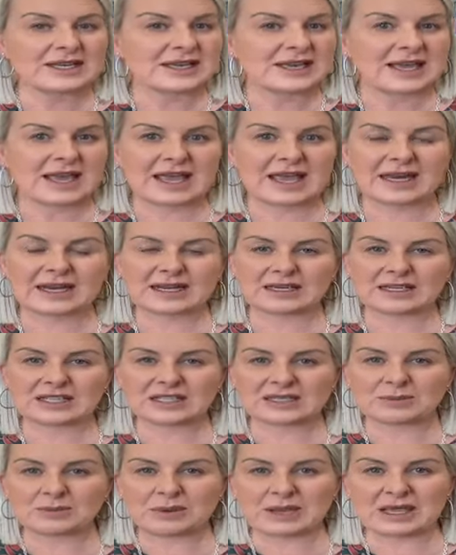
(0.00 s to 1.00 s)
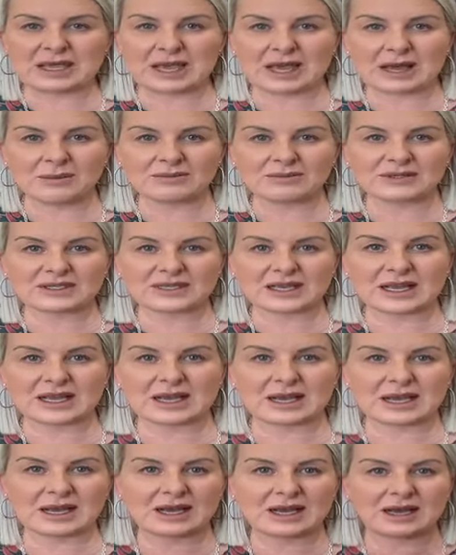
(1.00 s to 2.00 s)
and it just becomes
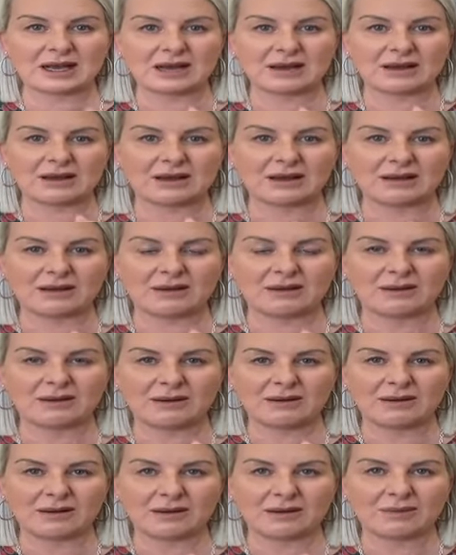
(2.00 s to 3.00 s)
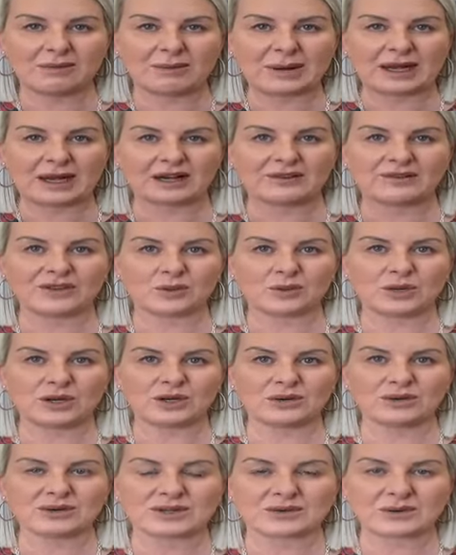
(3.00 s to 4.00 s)
a battle of the
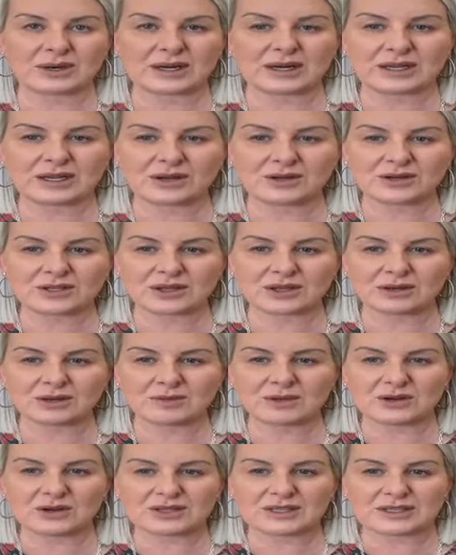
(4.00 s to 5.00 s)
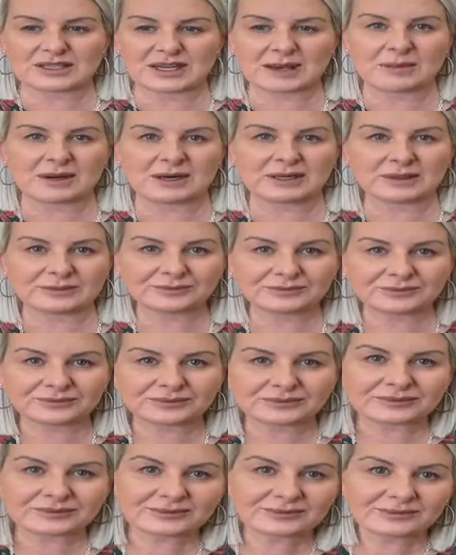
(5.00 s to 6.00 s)
wills, really. Who's got the most stamina?
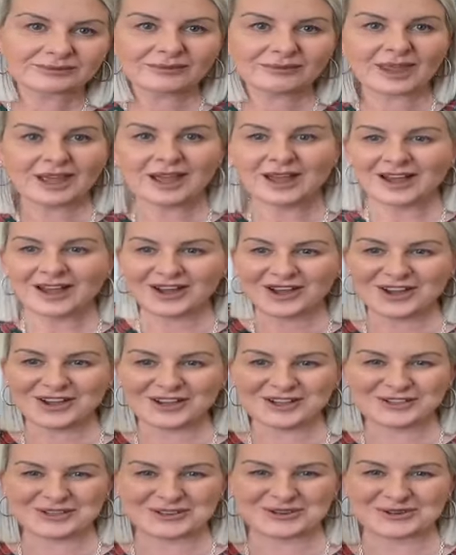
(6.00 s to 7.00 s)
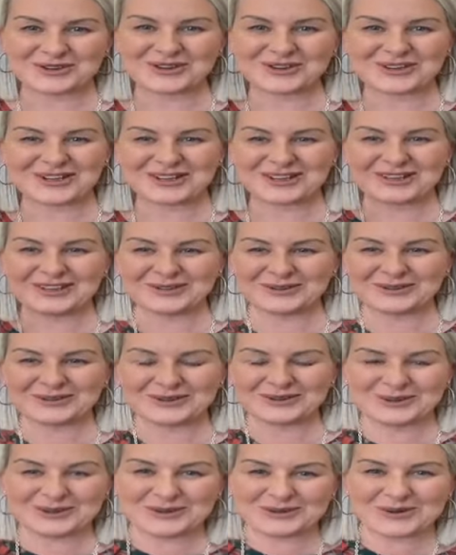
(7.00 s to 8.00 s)
Hi, Joy.
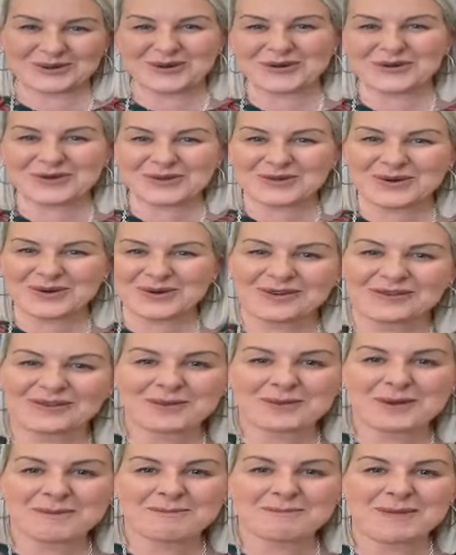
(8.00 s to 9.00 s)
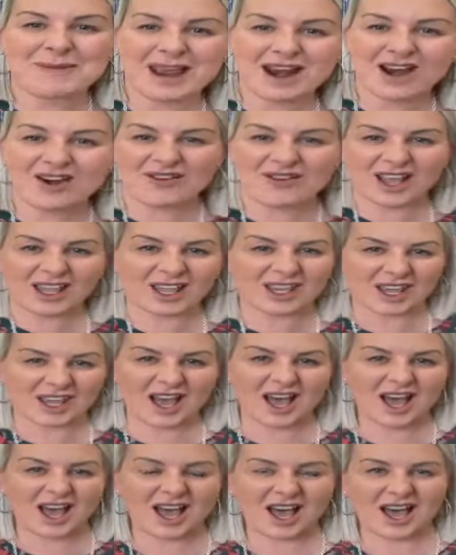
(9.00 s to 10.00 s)
Ooh, all the way from
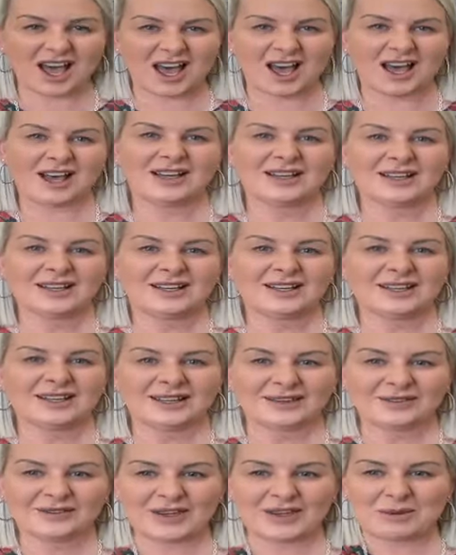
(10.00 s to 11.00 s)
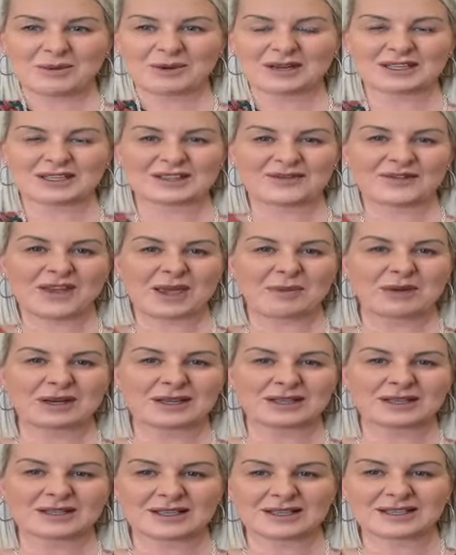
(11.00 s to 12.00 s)
America. Fabulous,
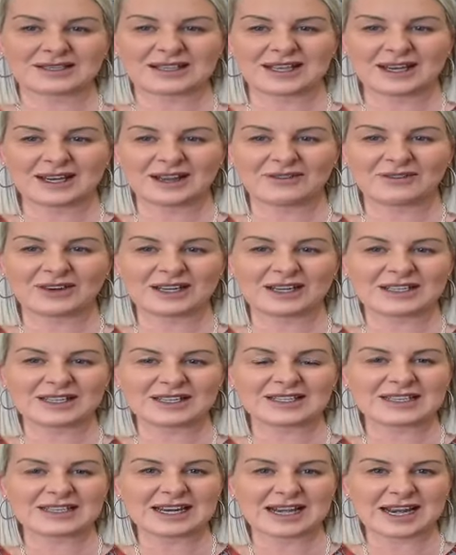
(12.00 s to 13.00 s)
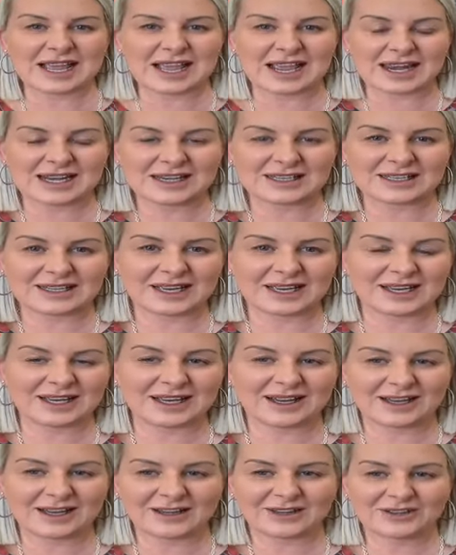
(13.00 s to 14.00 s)
fabulous. It's our lovely Disneyland
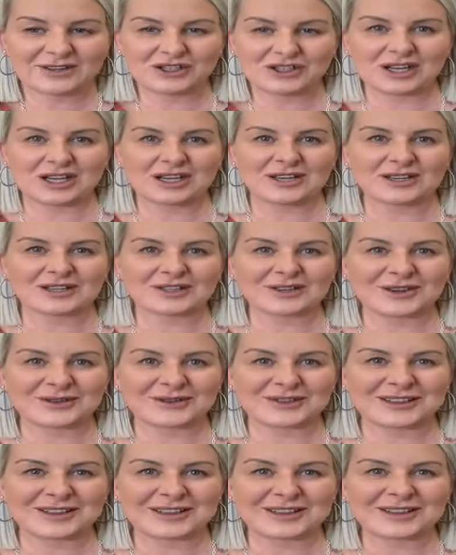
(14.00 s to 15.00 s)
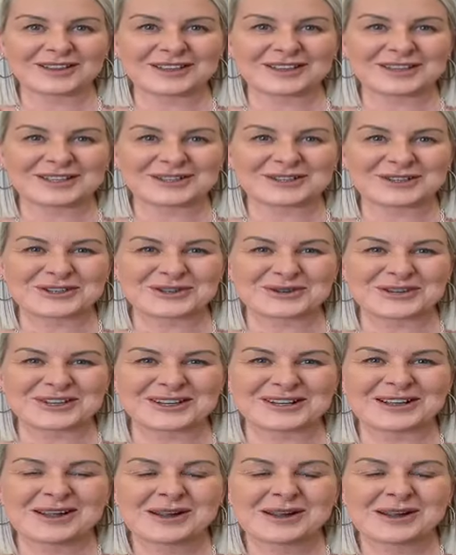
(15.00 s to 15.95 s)
genius over there. Thanks for joining.